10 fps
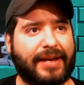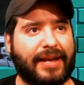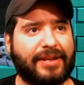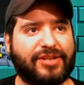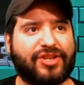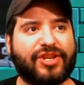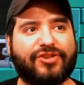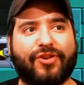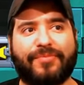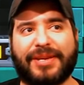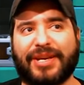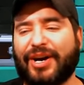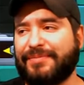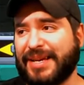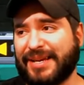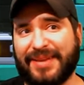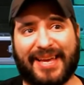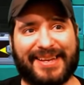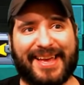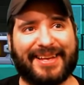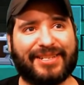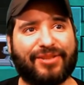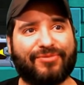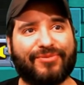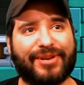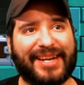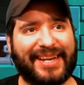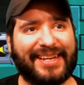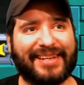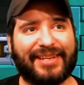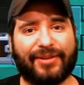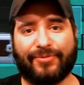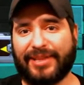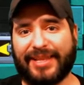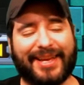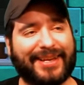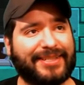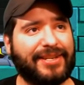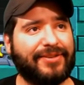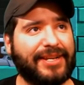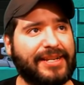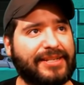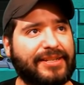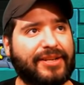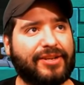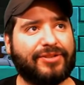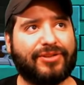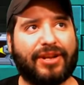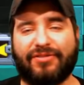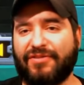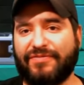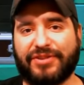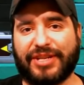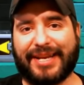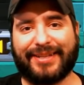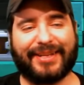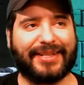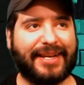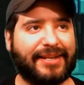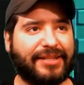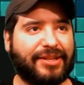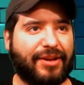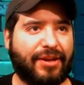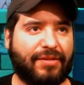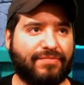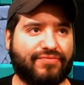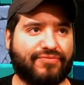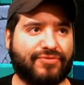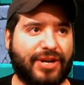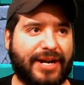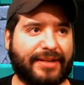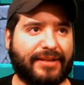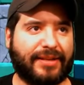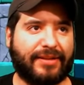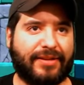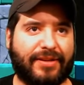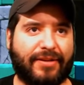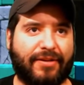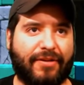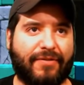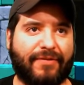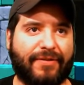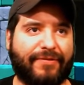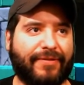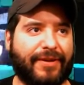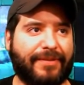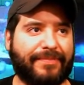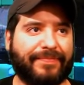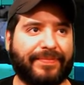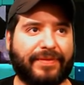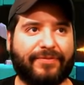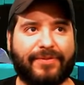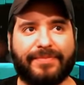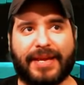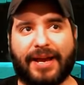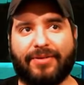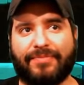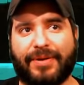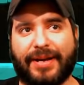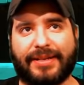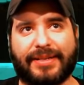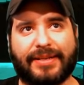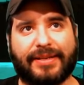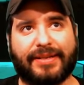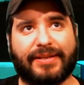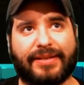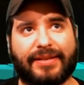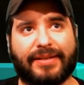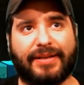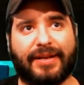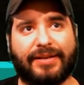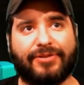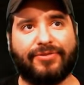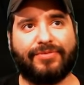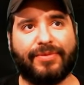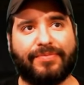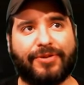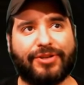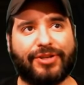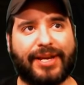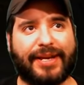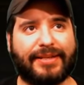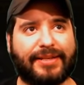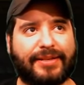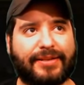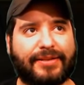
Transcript: I didn't go beyond Mega Man X three with the X series. So I don't know if there's anything that is brought over from, from now. But I do appreciate